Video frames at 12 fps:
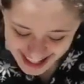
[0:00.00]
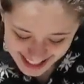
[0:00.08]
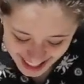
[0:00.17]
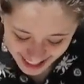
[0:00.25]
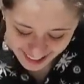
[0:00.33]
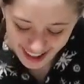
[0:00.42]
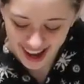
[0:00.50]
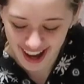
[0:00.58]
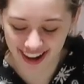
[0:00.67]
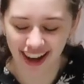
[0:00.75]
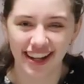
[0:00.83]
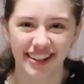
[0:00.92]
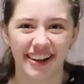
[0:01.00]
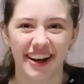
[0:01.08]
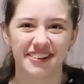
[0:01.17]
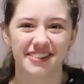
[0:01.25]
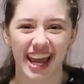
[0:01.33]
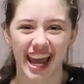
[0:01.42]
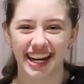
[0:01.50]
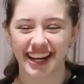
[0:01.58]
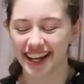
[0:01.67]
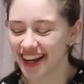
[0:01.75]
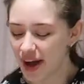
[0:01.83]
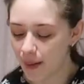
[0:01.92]
So, I got a lot of
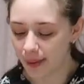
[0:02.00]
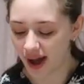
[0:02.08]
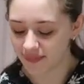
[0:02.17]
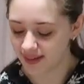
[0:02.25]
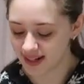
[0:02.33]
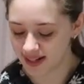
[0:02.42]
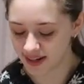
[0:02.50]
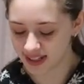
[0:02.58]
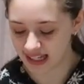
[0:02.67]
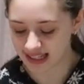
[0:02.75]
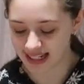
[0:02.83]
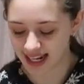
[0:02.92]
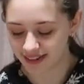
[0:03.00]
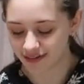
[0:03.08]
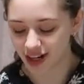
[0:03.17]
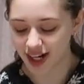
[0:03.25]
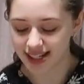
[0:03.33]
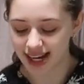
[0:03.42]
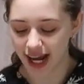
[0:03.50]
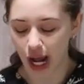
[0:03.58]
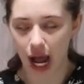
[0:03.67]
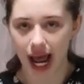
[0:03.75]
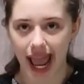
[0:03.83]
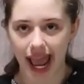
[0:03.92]
candy, but I'm gonna start with this. First, I
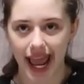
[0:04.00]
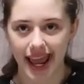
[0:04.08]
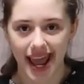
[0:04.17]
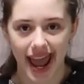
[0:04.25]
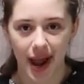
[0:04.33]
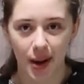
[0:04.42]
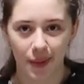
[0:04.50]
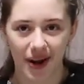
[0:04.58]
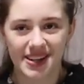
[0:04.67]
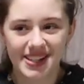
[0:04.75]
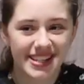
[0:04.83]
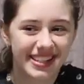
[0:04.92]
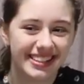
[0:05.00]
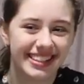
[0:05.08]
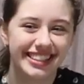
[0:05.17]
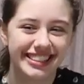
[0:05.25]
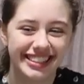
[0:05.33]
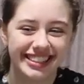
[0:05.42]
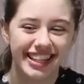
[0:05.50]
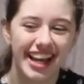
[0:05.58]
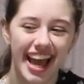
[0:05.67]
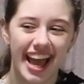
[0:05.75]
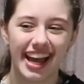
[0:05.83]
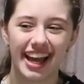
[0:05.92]
got a hairbrush.
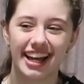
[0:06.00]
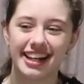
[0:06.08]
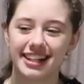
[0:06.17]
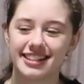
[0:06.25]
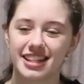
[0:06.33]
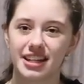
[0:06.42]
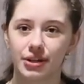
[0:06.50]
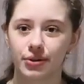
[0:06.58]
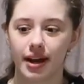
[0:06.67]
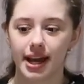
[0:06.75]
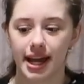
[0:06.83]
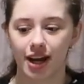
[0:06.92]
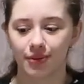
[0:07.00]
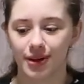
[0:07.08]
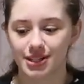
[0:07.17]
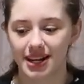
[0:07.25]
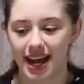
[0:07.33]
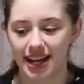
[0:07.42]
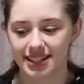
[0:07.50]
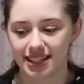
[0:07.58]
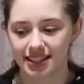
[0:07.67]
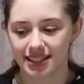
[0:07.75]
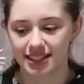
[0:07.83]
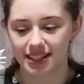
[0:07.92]
And it's like a gray hairbrush, and it has
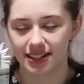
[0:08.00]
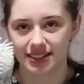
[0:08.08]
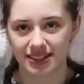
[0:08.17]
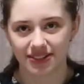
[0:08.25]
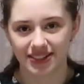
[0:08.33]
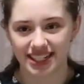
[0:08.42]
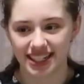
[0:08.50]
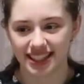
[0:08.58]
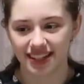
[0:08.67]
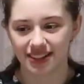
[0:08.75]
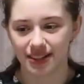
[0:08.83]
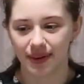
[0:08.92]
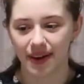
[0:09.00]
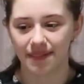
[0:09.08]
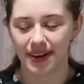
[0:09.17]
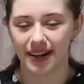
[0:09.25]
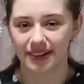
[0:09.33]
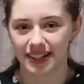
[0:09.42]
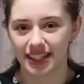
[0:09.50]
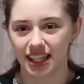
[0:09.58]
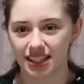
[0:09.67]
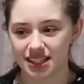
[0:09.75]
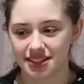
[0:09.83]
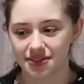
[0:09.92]
like this little squishy thing on the bottom, and I really
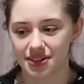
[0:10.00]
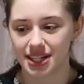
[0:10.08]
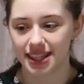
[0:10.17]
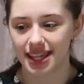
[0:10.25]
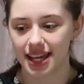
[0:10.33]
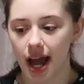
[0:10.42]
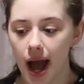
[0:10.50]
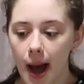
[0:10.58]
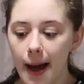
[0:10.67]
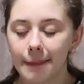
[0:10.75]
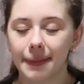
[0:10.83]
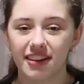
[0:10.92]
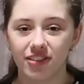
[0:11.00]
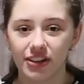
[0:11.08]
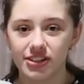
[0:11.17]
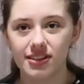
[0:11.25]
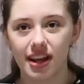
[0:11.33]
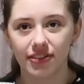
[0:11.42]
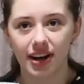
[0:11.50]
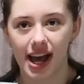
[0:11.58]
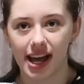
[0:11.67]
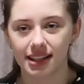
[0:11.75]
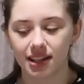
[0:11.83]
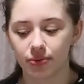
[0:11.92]
like this squishy thing. But I've also never
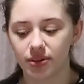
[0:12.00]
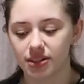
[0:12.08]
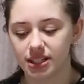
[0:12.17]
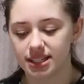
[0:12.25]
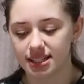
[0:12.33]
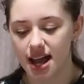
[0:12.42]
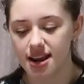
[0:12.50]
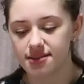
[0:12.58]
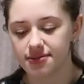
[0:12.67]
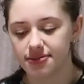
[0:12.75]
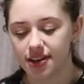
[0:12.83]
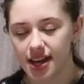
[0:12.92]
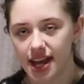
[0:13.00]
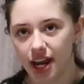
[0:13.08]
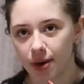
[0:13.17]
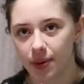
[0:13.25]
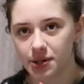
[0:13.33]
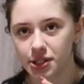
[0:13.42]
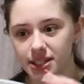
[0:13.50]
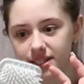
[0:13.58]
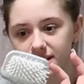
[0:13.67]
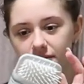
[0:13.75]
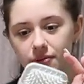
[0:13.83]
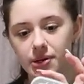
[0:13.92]
had like one of these kind of hairbrushes,
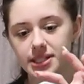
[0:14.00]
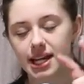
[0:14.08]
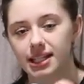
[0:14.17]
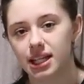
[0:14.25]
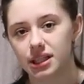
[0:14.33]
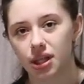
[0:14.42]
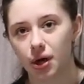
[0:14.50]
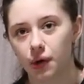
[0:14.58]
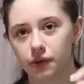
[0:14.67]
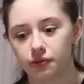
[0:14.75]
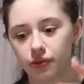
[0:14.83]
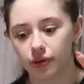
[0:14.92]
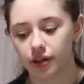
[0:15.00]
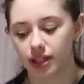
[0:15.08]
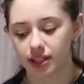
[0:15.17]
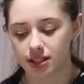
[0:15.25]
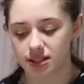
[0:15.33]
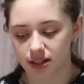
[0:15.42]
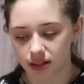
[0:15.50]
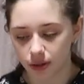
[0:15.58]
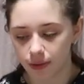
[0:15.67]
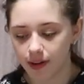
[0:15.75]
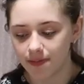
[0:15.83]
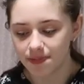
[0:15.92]
because I've always had like the oval or like the
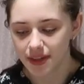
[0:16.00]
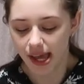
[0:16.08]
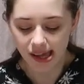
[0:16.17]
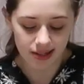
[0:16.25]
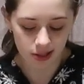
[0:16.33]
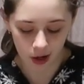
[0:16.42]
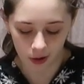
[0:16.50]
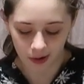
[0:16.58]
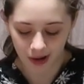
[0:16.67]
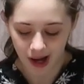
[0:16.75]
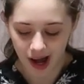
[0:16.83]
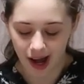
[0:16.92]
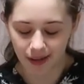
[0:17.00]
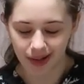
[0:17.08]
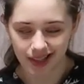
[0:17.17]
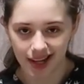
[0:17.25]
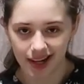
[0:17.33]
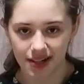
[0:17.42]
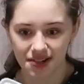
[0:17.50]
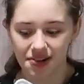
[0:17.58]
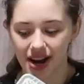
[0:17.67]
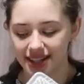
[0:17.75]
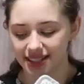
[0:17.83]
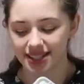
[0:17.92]
circle one. So, I'm excited to
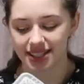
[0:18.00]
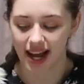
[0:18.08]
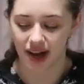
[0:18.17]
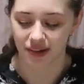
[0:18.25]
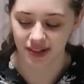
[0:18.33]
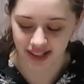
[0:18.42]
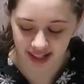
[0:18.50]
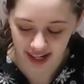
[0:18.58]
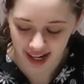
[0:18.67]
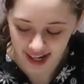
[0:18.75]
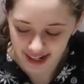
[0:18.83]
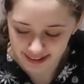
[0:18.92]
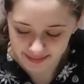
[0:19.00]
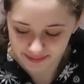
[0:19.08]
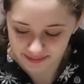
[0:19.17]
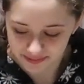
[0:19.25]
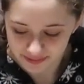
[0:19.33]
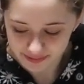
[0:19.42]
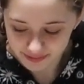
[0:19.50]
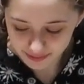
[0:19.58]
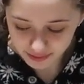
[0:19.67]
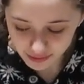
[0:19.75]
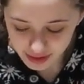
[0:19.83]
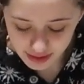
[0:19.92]
try this out.
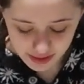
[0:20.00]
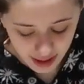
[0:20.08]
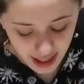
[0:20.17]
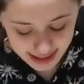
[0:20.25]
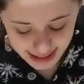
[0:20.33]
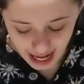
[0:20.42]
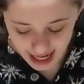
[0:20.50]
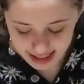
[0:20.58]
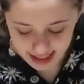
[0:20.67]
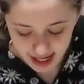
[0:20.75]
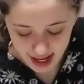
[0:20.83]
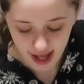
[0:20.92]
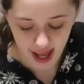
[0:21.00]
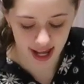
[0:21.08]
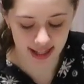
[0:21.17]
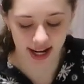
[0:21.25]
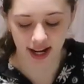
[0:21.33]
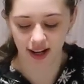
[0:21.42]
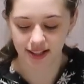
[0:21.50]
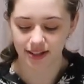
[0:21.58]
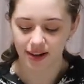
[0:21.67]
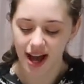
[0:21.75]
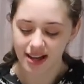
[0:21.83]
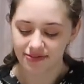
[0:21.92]
So I got that. And then I
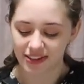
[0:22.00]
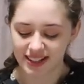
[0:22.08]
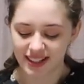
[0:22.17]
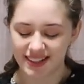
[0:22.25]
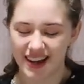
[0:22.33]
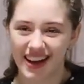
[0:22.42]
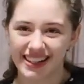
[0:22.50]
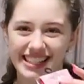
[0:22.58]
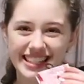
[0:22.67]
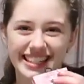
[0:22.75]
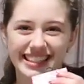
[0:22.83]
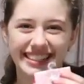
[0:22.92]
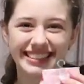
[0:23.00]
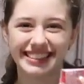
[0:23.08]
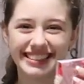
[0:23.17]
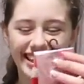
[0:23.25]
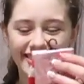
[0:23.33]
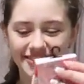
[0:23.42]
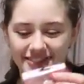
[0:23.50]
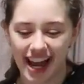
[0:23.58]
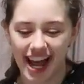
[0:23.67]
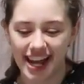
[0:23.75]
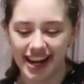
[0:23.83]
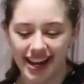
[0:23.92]
also got fuzzy socks. They're
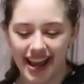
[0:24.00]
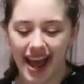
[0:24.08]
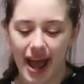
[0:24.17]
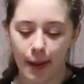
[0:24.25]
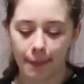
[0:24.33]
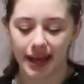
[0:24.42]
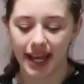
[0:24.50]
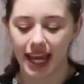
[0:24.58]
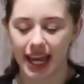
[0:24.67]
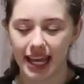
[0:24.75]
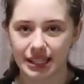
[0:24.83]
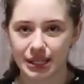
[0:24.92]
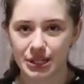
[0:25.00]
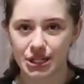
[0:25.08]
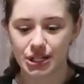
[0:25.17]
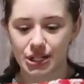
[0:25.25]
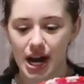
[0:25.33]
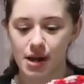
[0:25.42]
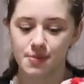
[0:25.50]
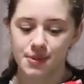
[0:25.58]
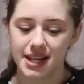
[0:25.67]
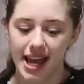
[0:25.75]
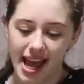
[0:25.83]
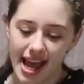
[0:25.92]
red and pink and they're
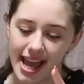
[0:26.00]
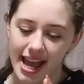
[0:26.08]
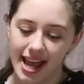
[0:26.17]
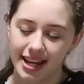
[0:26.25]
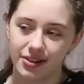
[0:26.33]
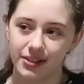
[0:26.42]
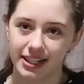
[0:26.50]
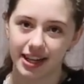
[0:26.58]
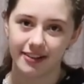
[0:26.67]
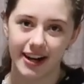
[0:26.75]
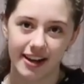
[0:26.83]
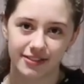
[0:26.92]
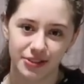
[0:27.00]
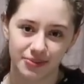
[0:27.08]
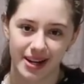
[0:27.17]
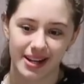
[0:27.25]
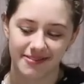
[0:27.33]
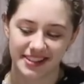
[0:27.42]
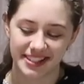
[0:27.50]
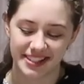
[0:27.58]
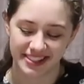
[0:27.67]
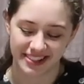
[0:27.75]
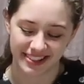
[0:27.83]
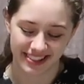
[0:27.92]
striped. And you can never have too many fuzzy
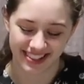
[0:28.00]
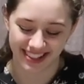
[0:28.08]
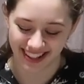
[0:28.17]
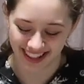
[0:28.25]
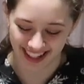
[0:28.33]
socks.